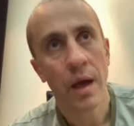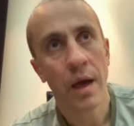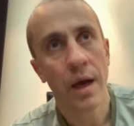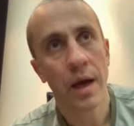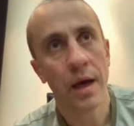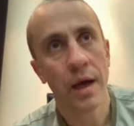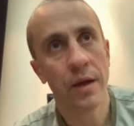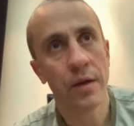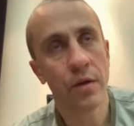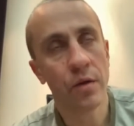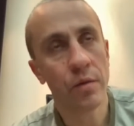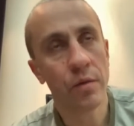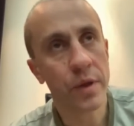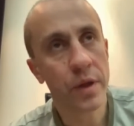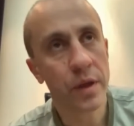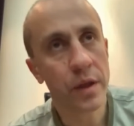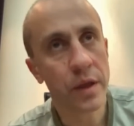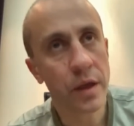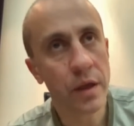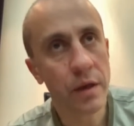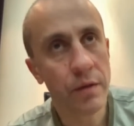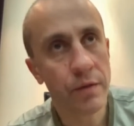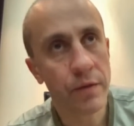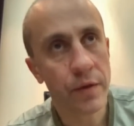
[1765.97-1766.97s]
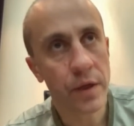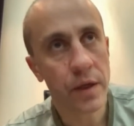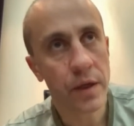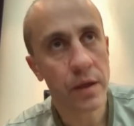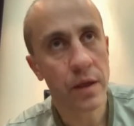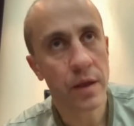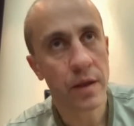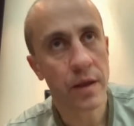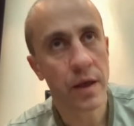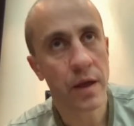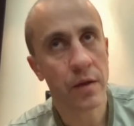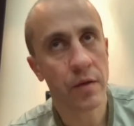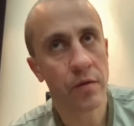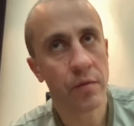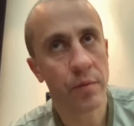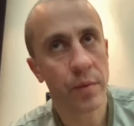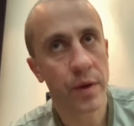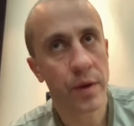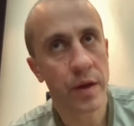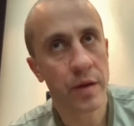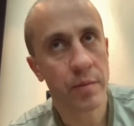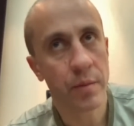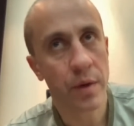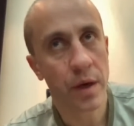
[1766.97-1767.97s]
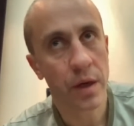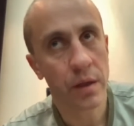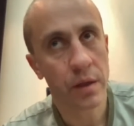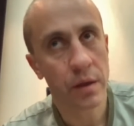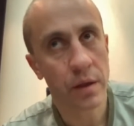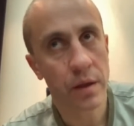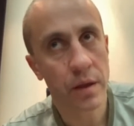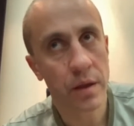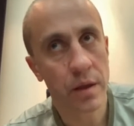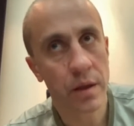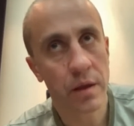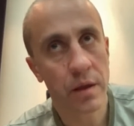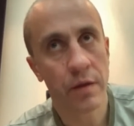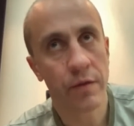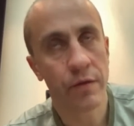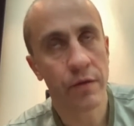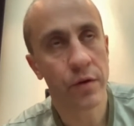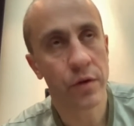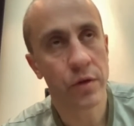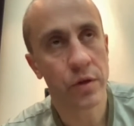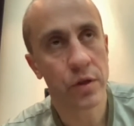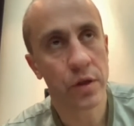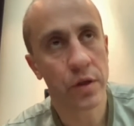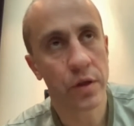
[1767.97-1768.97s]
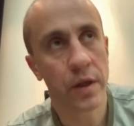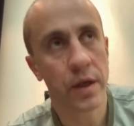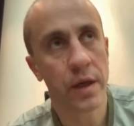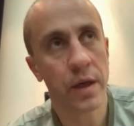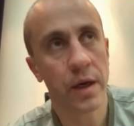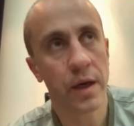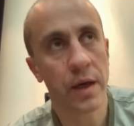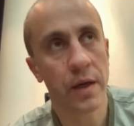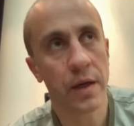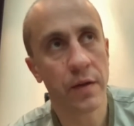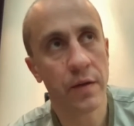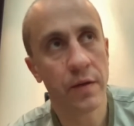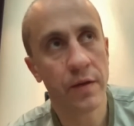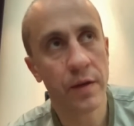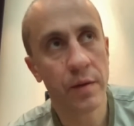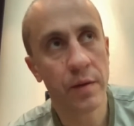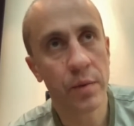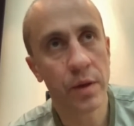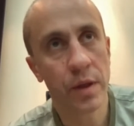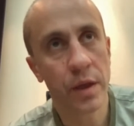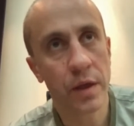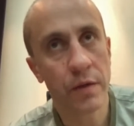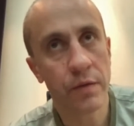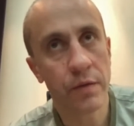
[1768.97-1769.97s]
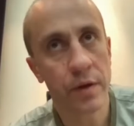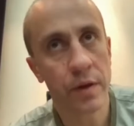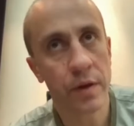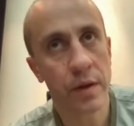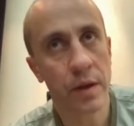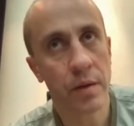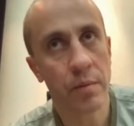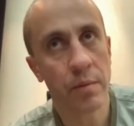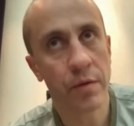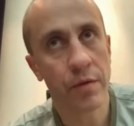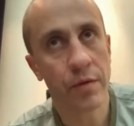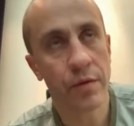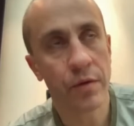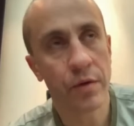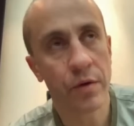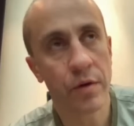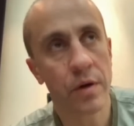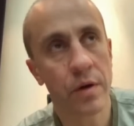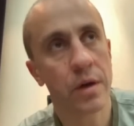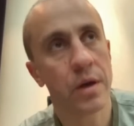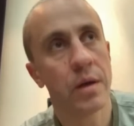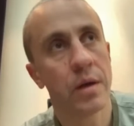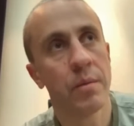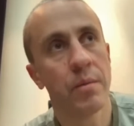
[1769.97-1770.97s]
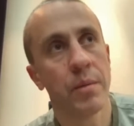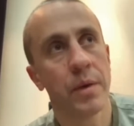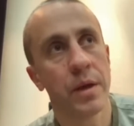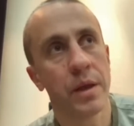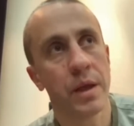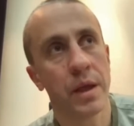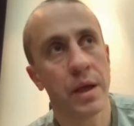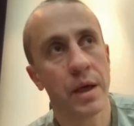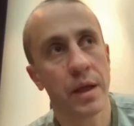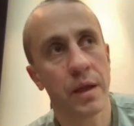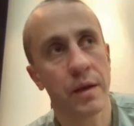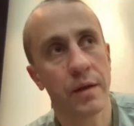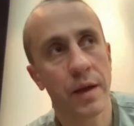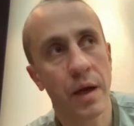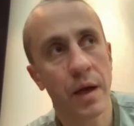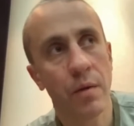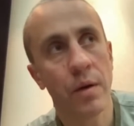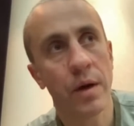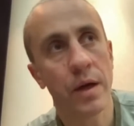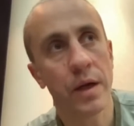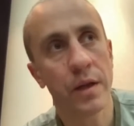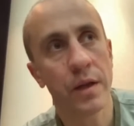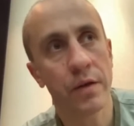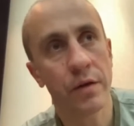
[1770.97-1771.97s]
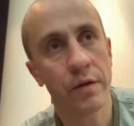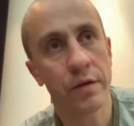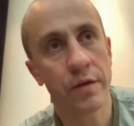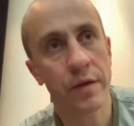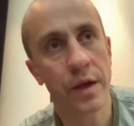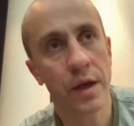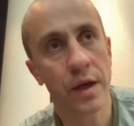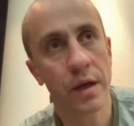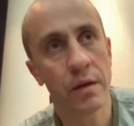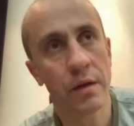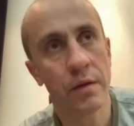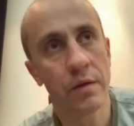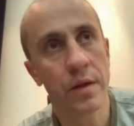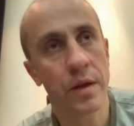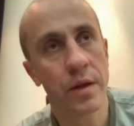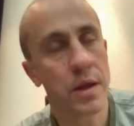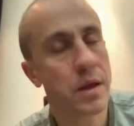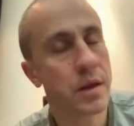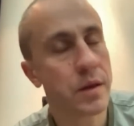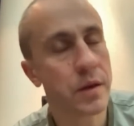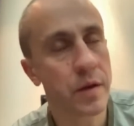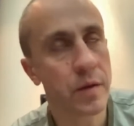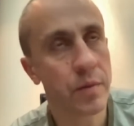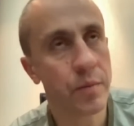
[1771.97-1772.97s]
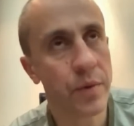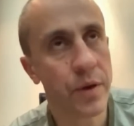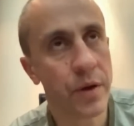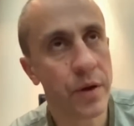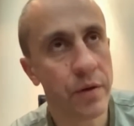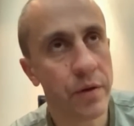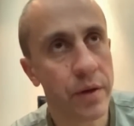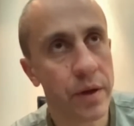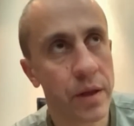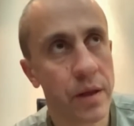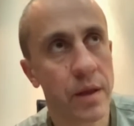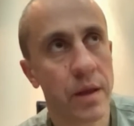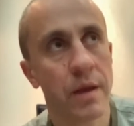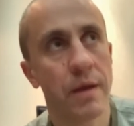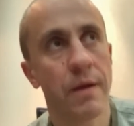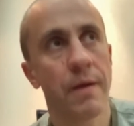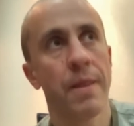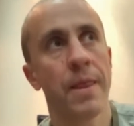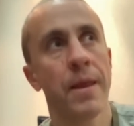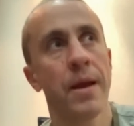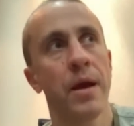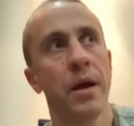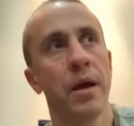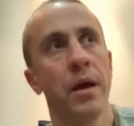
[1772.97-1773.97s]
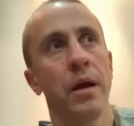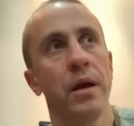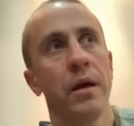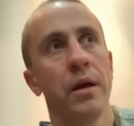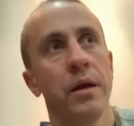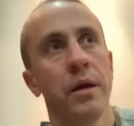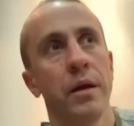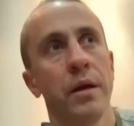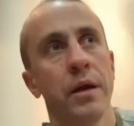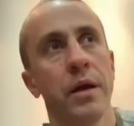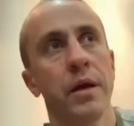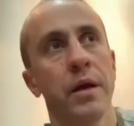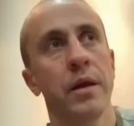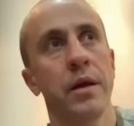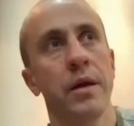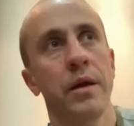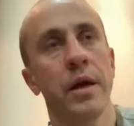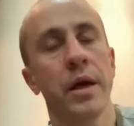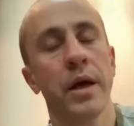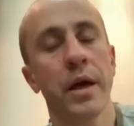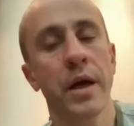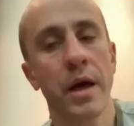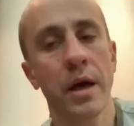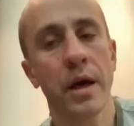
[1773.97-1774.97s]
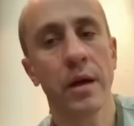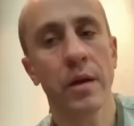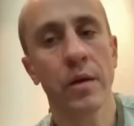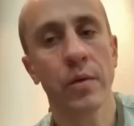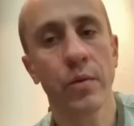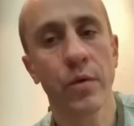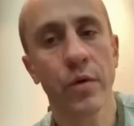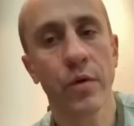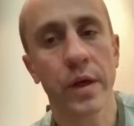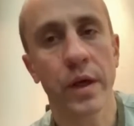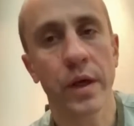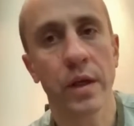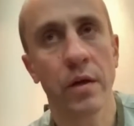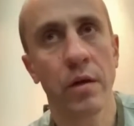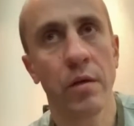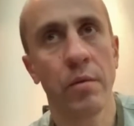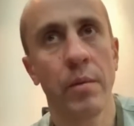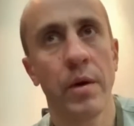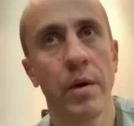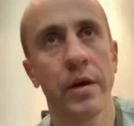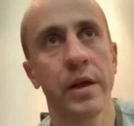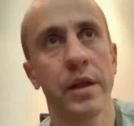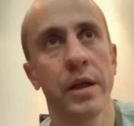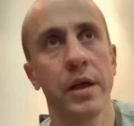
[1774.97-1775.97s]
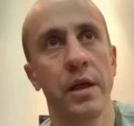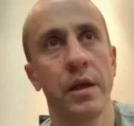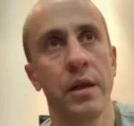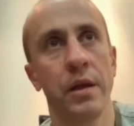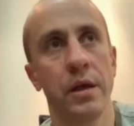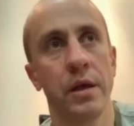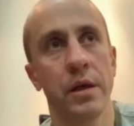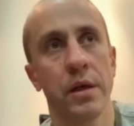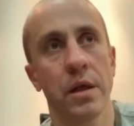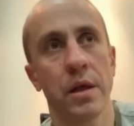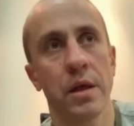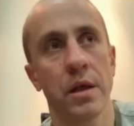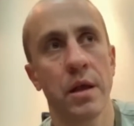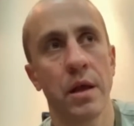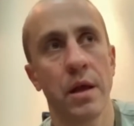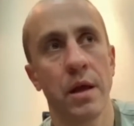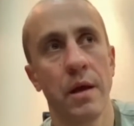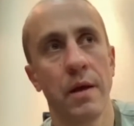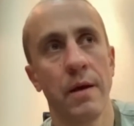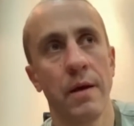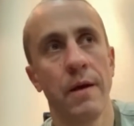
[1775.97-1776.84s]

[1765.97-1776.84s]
I don't believe in incentive-based models, unfortunately. I did believe in them before, but now I understand, this is experience, that they can't work in all market conditions.